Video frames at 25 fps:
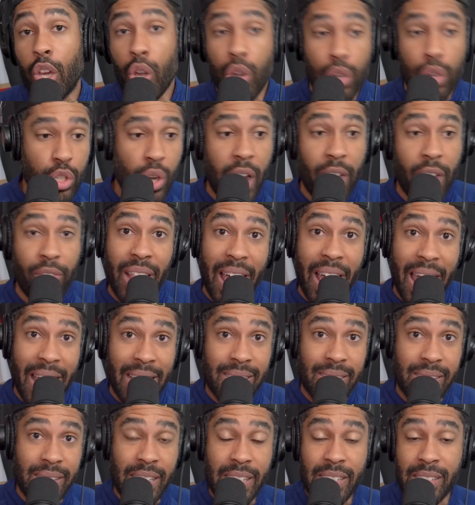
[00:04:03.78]
Kucherov
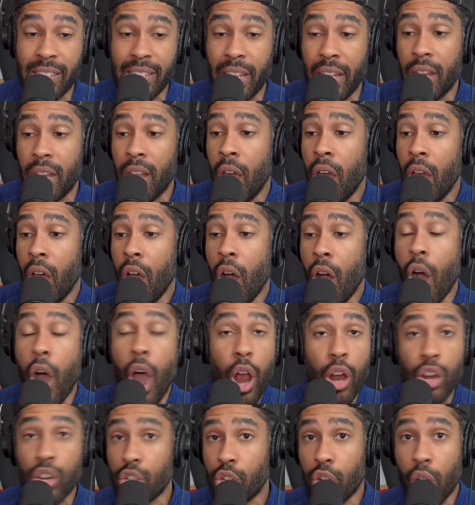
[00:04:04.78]
last season,
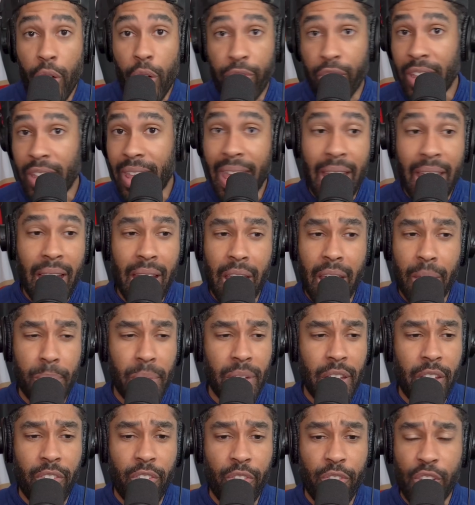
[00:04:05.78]
Hart Trophy candidate, I
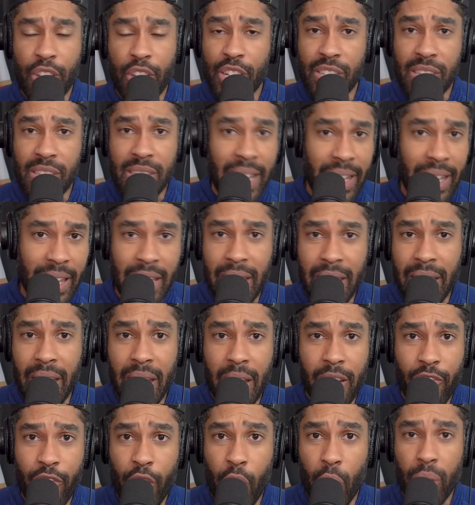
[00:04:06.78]
believe he finished second
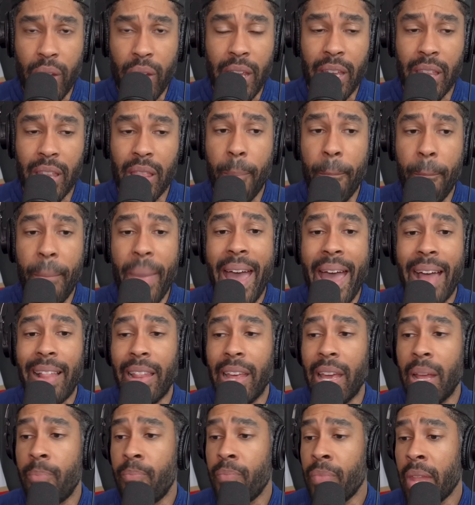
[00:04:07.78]
in voting in the
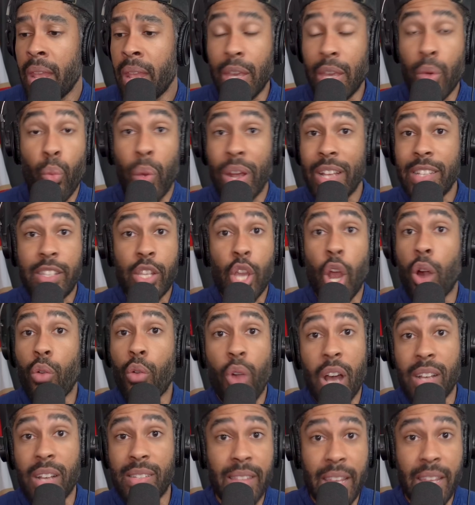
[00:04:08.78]
ballot. He wins the
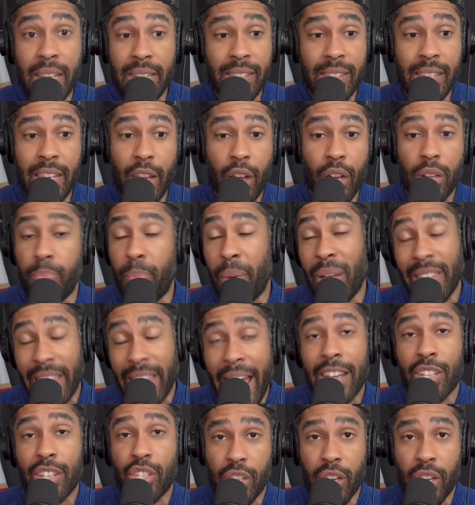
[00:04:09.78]
Art Ross this year, but
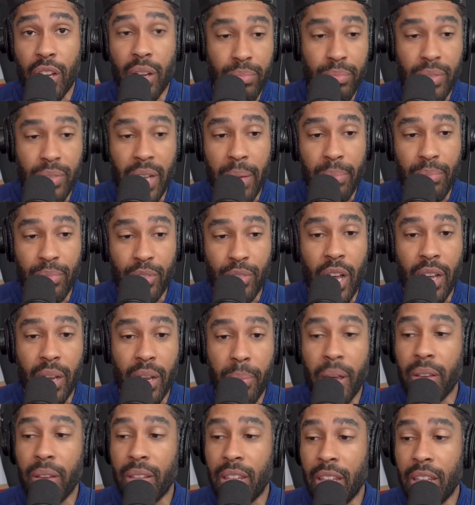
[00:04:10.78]
last year I'm talking
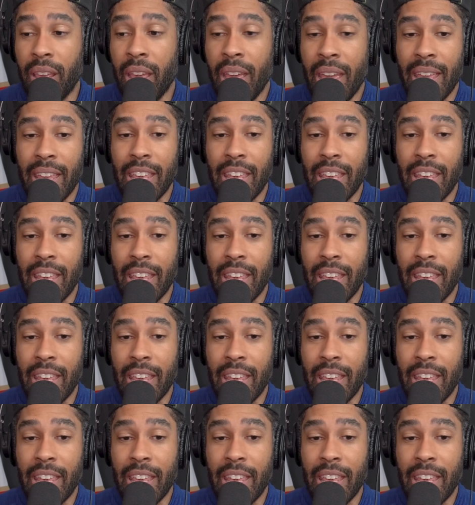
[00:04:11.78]
about he